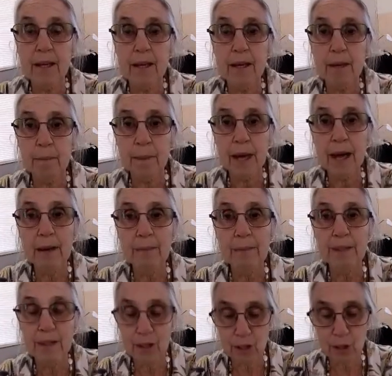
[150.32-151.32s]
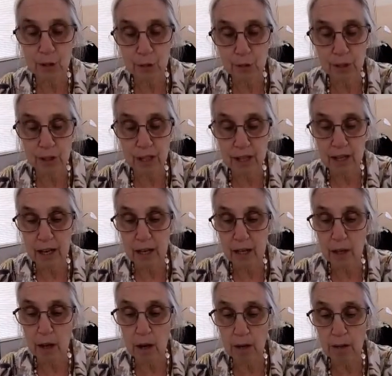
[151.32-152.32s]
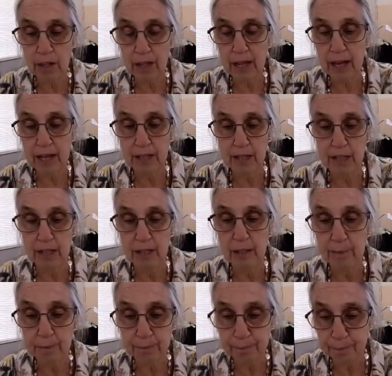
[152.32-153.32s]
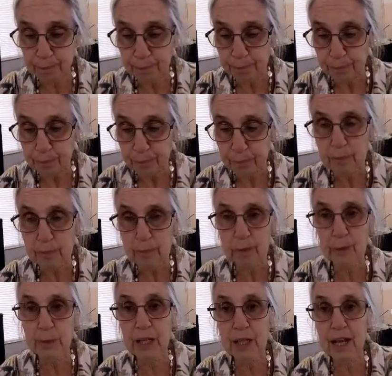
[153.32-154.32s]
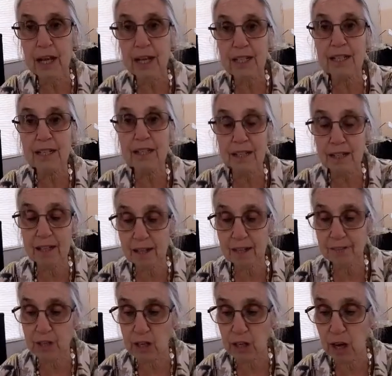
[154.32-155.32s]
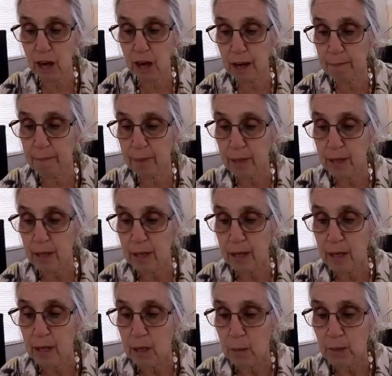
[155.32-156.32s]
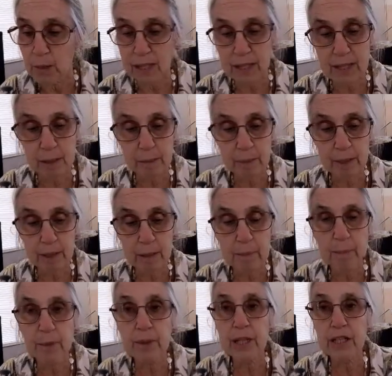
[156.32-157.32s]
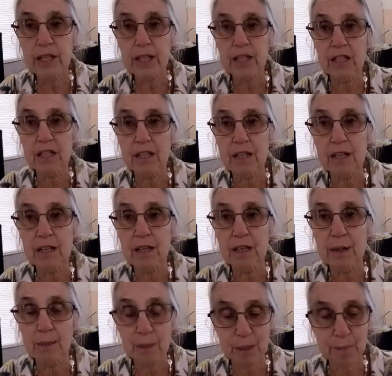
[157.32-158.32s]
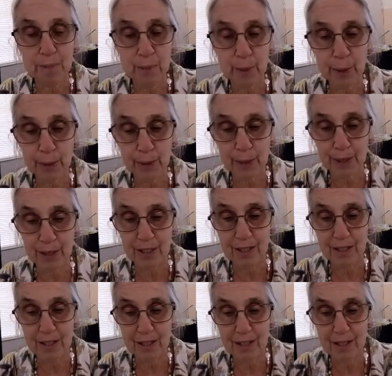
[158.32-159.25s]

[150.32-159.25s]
Perhaps the children in our congregation would like to think of a time when something precious was broken